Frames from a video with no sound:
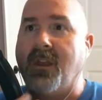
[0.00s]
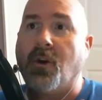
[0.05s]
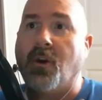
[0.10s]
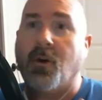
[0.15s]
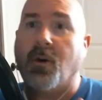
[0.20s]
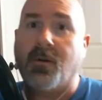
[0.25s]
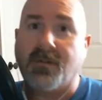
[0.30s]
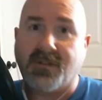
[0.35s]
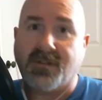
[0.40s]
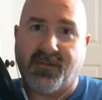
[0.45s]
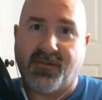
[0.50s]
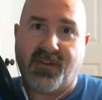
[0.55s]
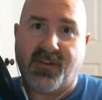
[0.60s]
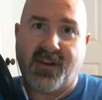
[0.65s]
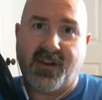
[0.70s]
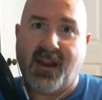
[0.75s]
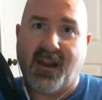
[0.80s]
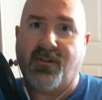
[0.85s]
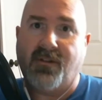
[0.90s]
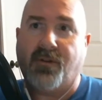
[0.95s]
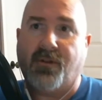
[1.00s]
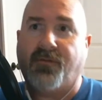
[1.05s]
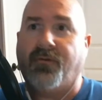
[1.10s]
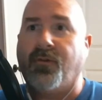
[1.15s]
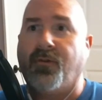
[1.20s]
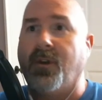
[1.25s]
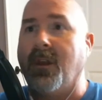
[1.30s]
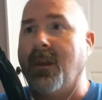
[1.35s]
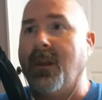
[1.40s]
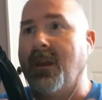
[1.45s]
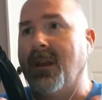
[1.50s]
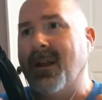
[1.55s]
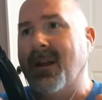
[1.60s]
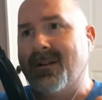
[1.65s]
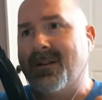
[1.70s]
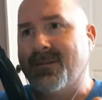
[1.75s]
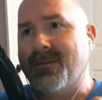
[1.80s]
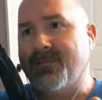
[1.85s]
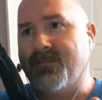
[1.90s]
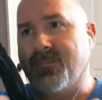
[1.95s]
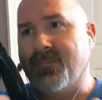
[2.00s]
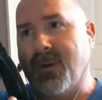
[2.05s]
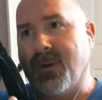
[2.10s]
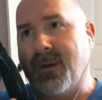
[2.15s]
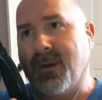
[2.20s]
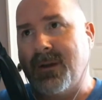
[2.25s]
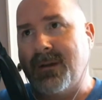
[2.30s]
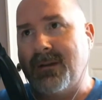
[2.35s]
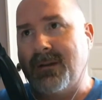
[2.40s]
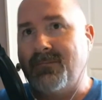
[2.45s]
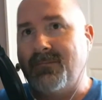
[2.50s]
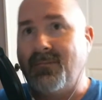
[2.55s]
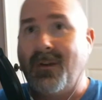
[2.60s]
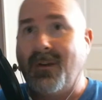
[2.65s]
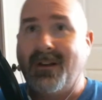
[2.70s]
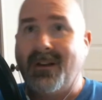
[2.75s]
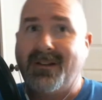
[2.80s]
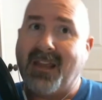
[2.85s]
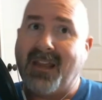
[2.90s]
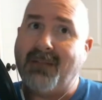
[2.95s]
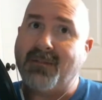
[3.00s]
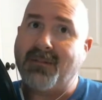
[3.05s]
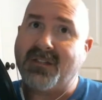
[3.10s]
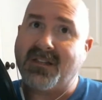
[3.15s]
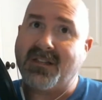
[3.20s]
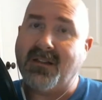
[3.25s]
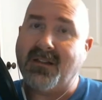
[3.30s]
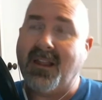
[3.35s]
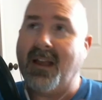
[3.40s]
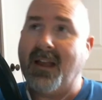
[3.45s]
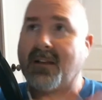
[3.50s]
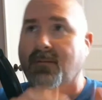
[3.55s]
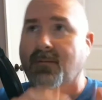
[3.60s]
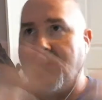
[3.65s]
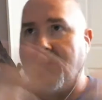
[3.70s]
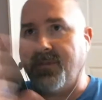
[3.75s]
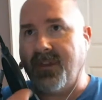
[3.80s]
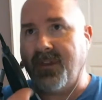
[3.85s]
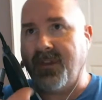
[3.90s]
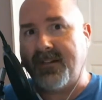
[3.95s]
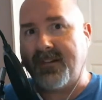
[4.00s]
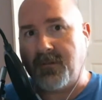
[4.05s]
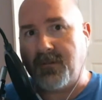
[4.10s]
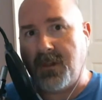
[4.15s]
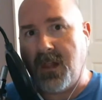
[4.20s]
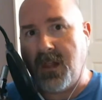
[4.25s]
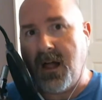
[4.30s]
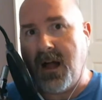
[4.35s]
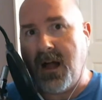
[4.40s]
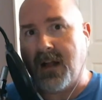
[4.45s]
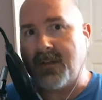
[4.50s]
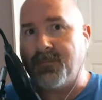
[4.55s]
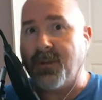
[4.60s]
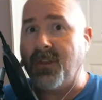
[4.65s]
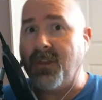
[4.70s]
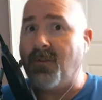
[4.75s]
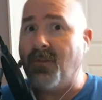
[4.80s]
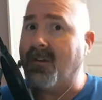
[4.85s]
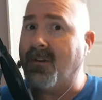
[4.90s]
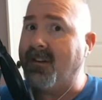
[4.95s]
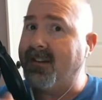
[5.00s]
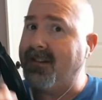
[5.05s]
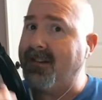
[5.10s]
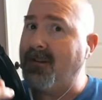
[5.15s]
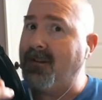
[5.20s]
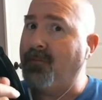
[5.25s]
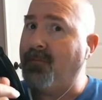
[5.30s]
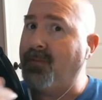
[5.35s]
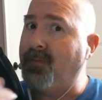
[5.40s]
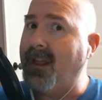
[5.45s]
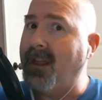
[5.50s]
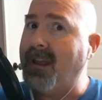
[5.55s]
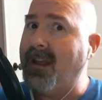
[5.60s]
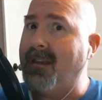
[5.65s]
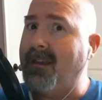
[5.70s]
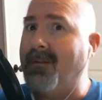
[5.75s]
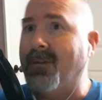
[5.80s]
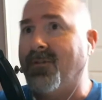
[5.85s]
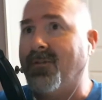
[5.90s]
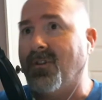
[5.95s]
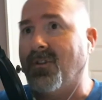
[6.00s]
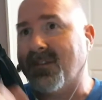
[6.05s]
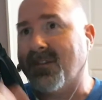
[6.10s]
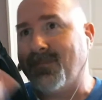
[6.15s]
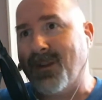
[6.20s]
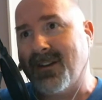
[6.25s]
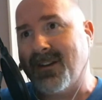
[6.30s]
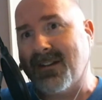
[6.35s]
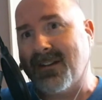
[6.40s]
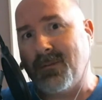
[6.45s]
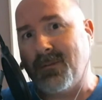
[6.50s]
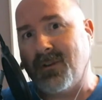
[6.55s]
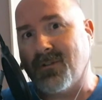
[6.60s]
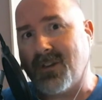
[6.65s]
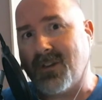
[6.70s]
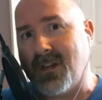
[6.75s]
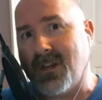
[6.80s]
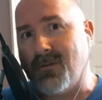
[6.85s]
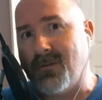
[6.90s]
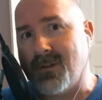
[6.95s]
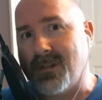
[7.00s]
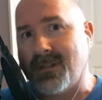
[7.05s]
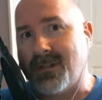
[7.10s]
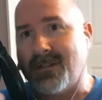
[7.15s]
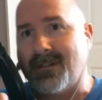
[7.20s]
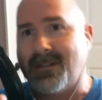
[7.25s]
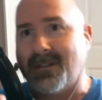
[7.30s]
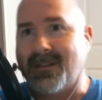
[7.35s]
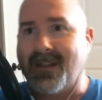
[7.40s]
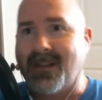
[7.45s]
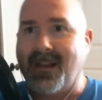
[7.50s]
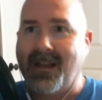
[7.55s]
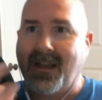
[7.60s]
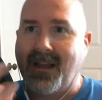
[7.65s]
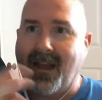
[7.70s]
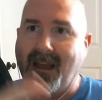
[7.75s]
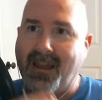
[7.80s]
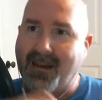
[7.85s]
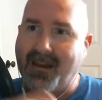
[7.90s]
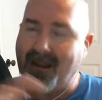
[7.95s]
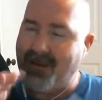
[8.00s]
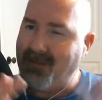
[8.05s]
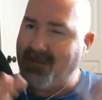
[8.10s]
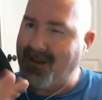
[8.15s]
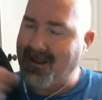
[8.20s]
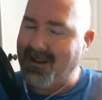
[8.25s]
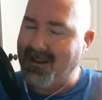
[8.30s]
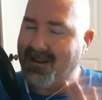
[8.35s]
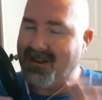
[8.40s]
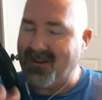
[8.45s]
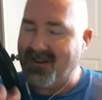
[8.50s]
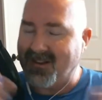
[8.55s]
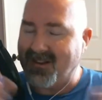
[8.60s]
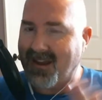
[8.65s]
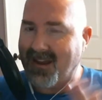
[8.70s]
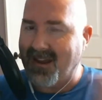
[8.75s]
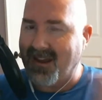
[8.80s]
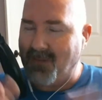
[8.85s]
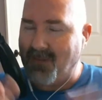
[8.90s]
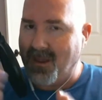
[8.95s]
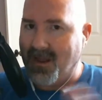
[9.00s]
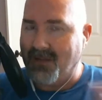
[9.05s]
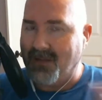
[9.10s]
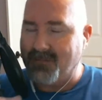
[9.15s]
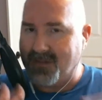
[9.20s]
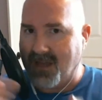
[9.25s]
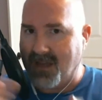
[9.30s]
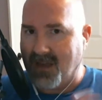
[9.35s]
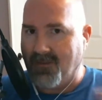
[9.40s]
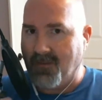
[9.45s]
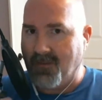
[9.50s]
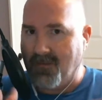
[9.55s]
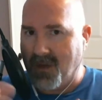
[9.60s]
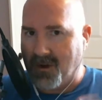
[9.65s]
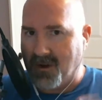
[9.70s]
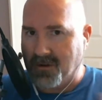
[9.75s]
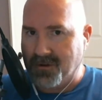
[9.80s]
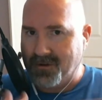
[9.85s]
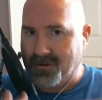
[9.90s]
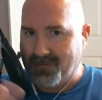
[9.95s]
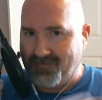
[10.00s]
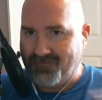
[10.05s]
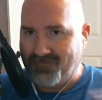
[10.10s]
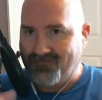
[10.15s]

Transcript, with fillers: goals of the day that are free. Table select where things are locked, but you can still play them if you spend some of your tokens. And I mean, it just kind of becomes kind of a muddled